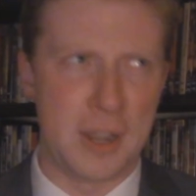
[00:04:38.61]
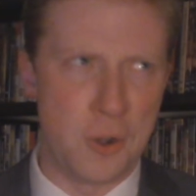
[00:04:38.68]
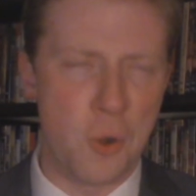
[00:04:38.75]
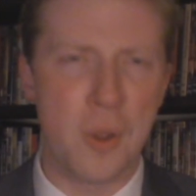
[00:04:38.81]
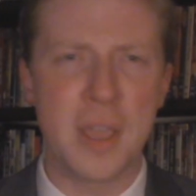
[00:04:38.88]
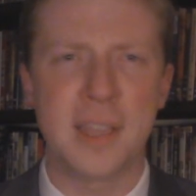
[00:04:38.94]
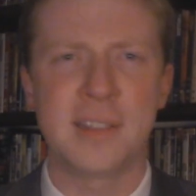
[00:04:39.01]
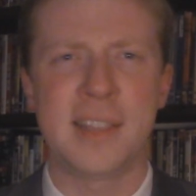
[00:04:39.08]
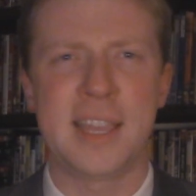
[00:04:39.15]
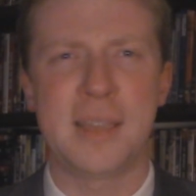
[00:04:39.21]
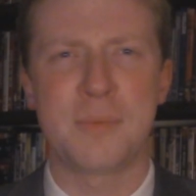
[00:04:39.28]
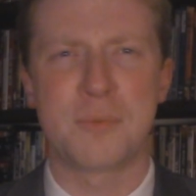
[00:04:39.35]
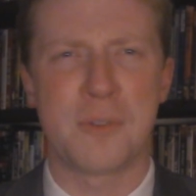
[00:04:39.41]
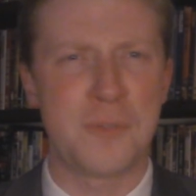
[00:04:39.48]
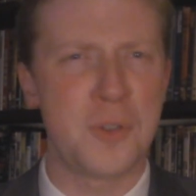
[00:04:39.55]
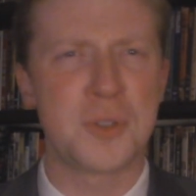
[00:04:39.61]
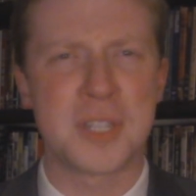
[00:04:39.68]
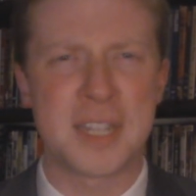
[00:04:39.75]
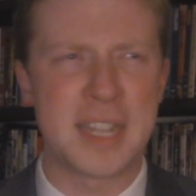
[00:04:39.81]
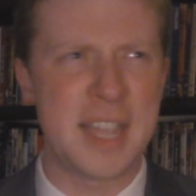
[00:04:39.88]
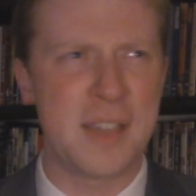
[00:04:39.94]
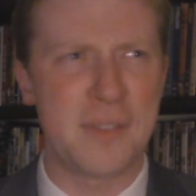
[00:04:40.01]
annoyingly
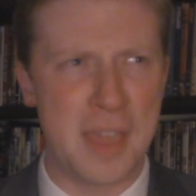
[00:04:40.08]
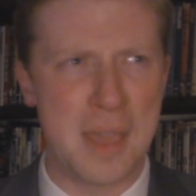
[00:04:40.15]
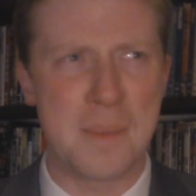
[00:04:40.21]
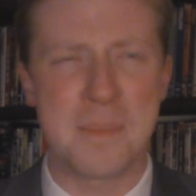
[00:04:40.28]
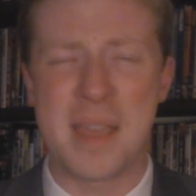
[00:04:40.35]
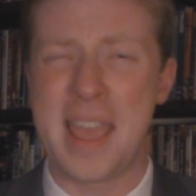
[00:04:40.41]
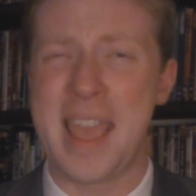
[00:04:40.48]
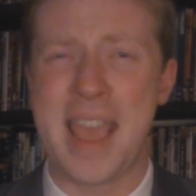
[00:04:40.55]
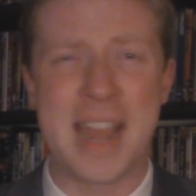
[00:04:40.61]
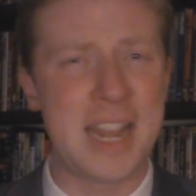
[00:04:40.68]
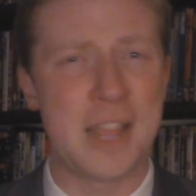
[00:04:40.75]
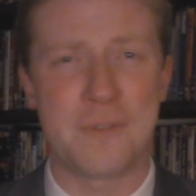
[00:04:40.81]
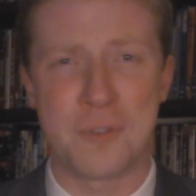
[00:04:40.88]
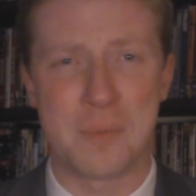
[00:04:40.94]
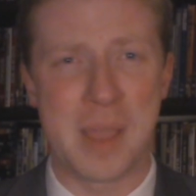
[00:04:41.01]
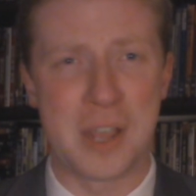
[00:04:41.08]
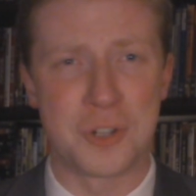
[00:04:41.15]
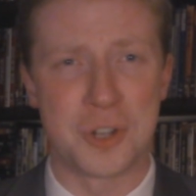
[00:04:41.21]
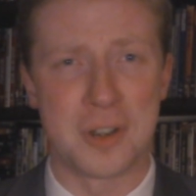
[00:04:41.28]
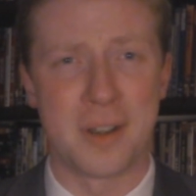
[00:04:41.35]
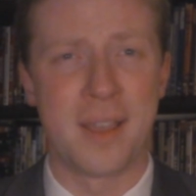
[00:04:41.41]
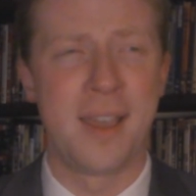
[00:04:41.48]
refuses to give him any
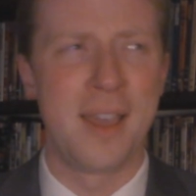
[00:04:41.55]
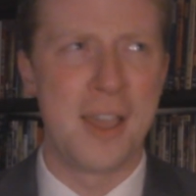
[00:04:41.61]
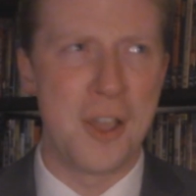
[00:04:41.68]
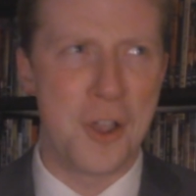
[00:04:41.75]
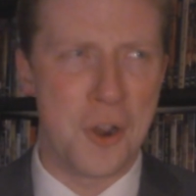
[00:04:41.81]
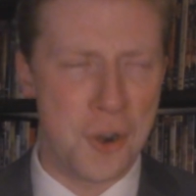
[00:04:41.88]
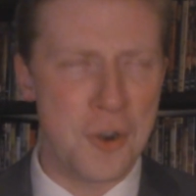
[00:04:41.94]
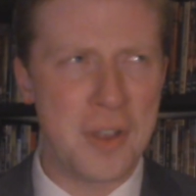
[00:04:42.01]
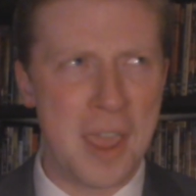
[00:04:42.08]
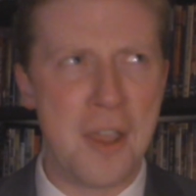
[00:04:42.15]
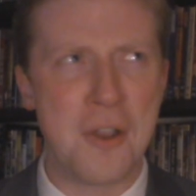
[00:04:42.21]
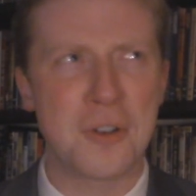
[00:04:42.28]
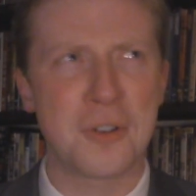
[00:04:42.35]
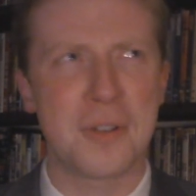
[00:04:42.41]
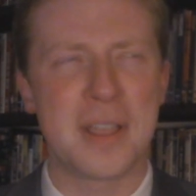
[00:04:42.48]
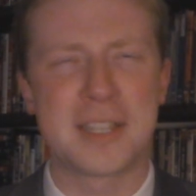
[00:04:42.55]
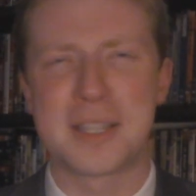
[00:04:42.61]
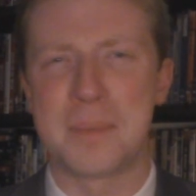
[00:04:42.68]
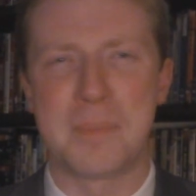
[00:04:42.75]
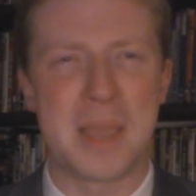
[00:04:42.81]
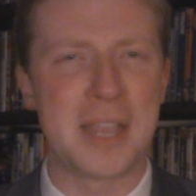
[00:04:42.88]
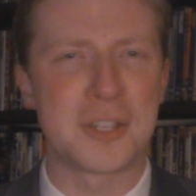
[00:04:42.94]
information. Her character is
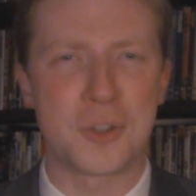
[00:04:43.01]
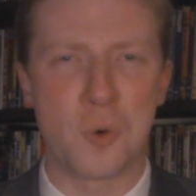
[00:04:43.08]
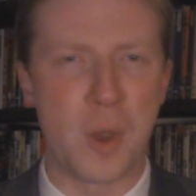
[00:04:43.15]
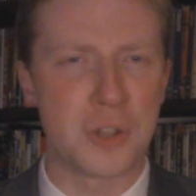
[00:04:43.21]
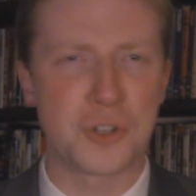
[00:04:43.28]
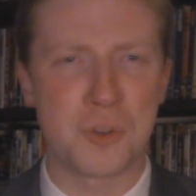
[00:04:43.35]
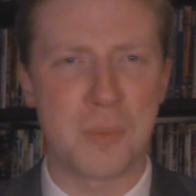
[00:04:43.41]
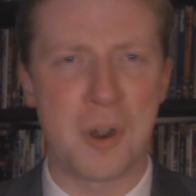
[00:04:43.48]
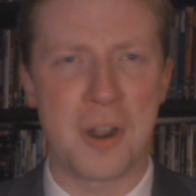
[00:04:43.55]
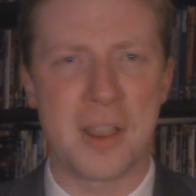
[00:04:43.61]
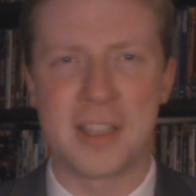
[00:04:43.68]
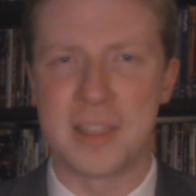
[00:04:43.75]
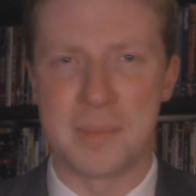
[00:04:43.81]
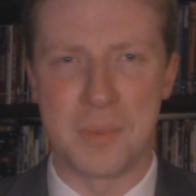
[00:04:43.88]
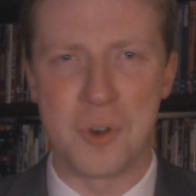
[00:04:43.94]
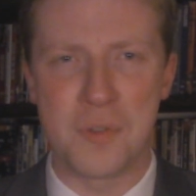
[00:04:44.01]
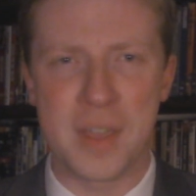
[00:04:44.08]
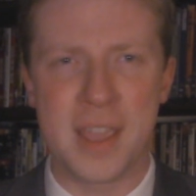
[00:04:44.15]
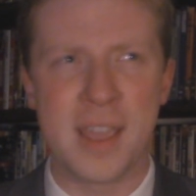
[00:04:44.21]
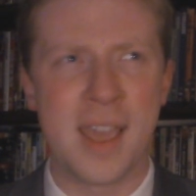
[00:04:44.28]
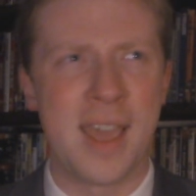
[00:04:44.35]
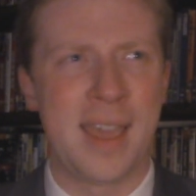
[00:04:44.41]
the biggest question mark in the
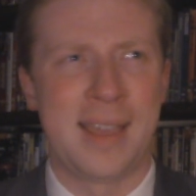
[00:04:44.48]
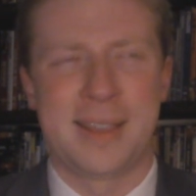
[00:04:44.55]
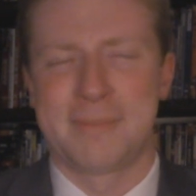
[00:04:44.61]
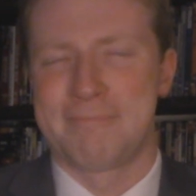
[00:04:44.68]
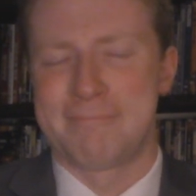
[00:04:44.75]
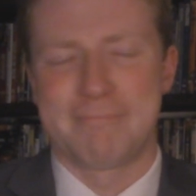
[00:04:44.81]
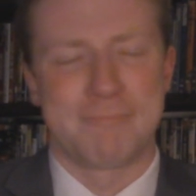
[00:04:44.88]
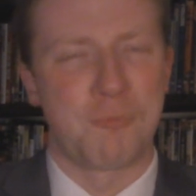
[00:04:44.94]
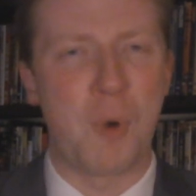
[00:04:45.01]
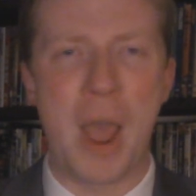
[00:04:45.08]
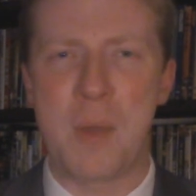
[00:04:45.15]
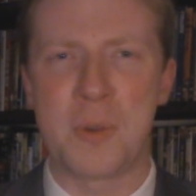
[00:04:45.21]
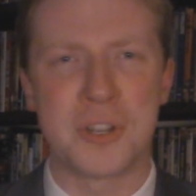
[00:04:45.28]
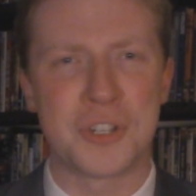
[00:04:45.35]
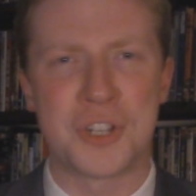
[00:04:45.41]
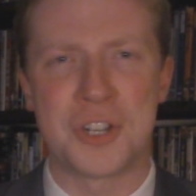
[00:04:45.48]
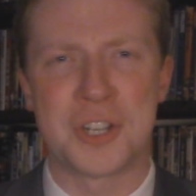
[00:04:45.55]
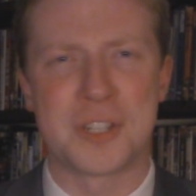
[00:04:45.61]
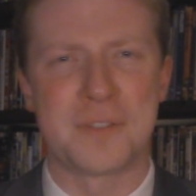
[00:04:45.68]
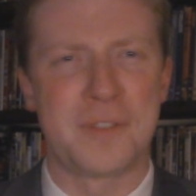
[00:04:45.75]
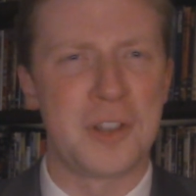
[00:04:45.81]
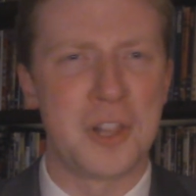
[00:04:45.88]
movie. Why wouldn't she
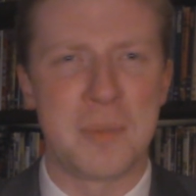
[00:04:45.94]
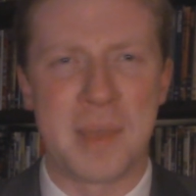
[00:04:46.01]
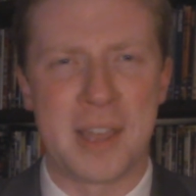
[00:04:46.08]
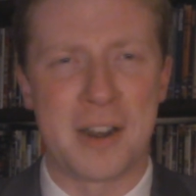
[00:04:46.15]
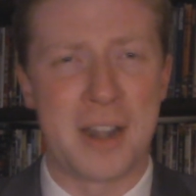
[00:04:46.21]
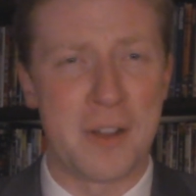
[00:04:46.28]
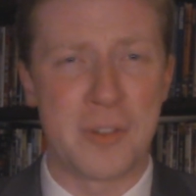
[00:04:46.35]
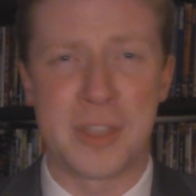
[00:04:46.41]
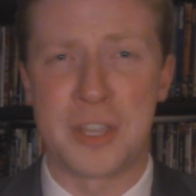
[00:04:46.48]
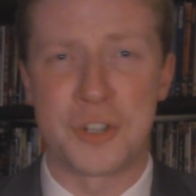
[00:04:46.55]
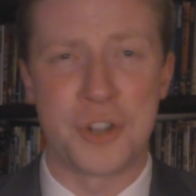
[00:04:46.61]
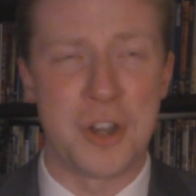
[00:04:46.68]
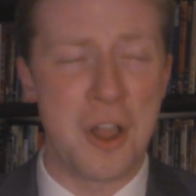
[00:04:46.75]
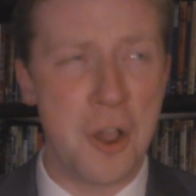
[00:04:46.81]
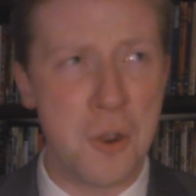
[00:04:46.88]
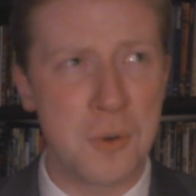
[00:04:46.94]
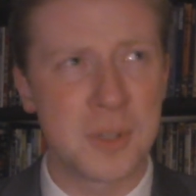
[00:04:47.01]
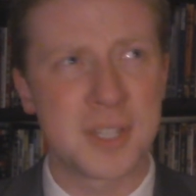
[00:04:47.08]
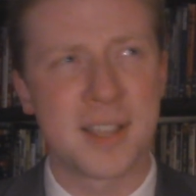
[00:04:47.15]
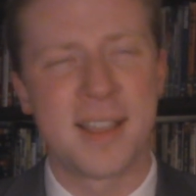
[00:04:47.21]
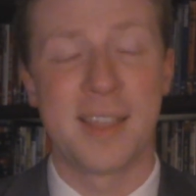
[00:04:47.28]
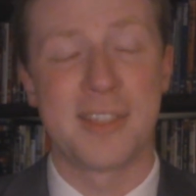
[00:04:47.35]
just fill him in on everything she
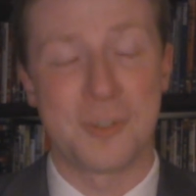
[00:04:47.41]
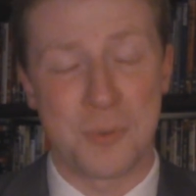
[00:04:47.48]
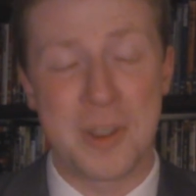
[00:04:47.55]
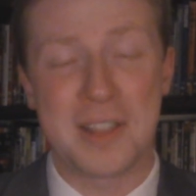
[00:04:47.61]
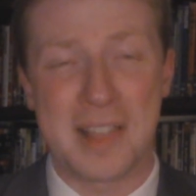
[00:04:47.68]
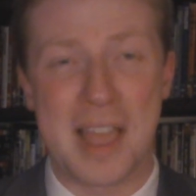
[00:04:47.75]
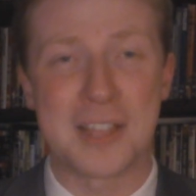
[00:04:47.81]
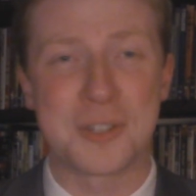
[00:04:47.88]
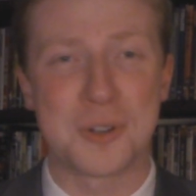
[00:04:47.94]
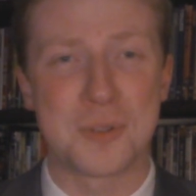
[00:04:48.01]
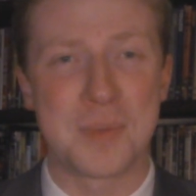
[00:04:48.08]
knows? The real answer is